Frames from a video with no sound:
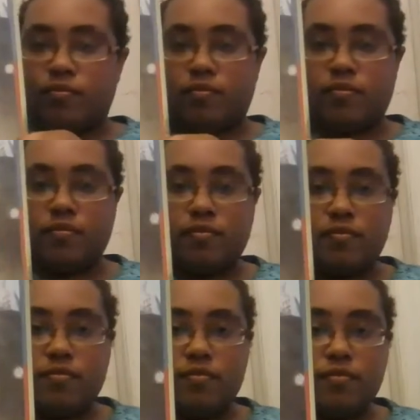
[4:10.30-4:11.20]

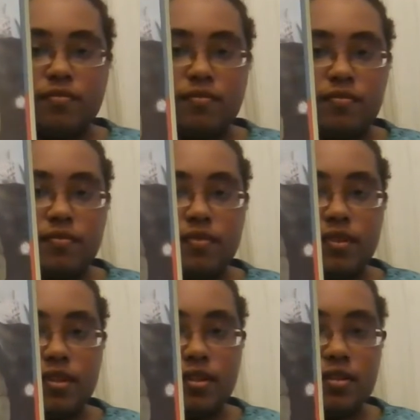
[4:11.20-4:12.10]

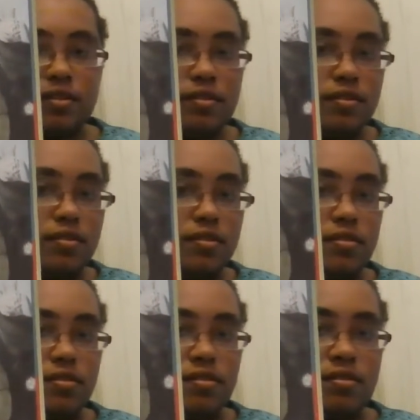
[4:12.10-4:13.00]

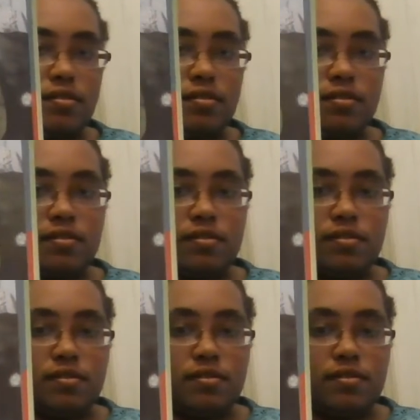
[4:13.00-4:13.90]

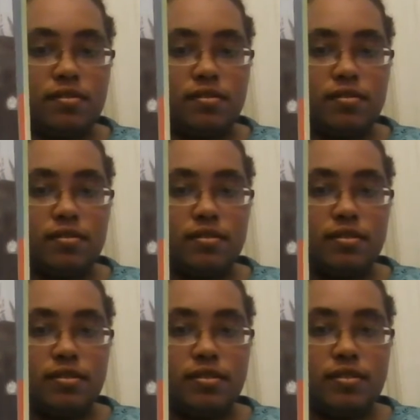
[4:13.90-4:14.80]

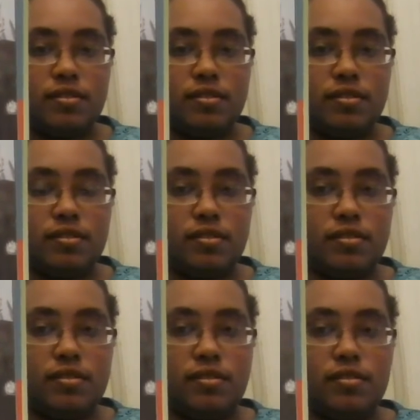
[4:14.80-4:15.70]

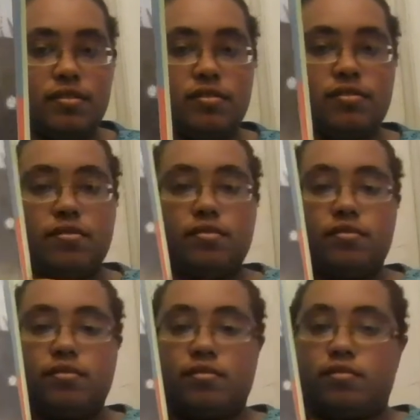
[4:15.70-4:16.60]

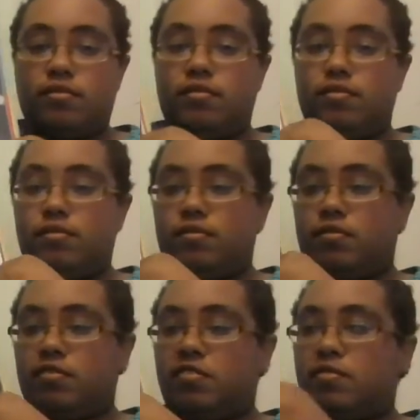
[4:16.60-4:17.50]

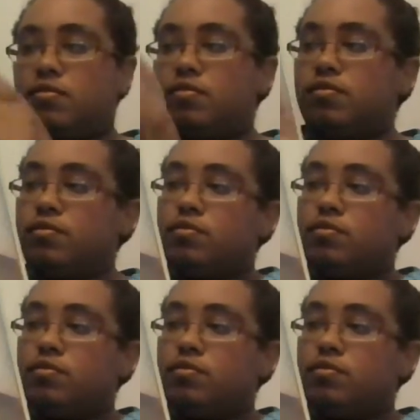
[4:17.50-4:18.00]
[no speech]